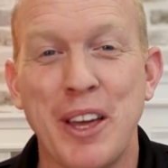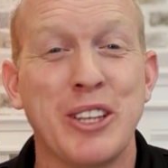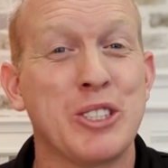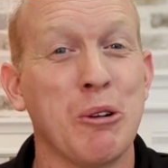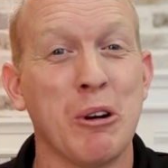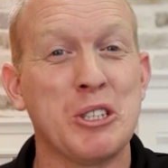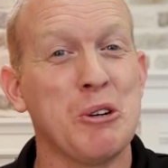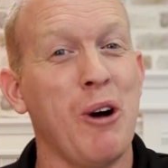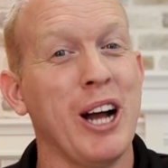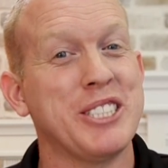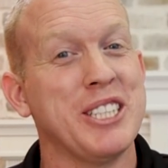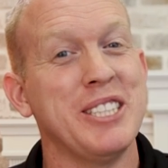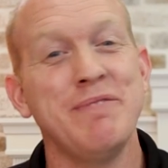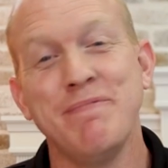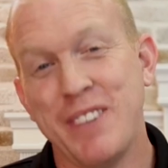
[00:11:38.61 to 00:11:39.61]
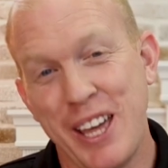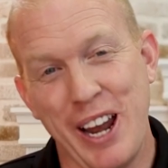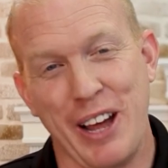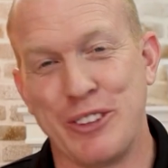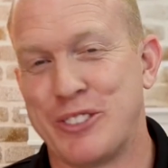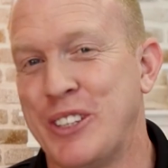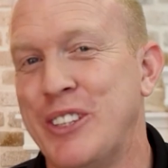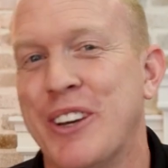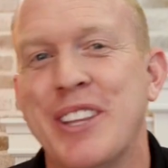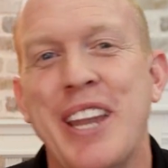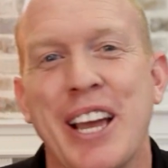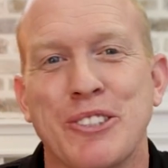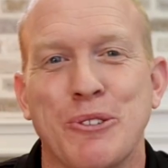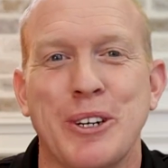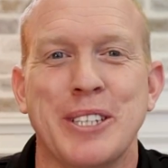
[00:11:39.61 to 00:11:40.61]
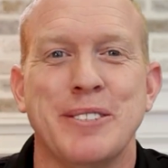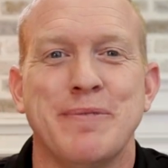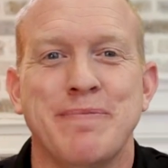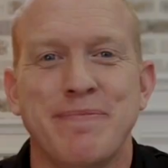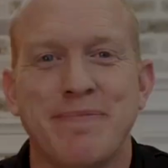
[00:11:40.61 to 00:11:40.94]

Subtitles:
Thanks so much for watching, and I'll see you on the next one.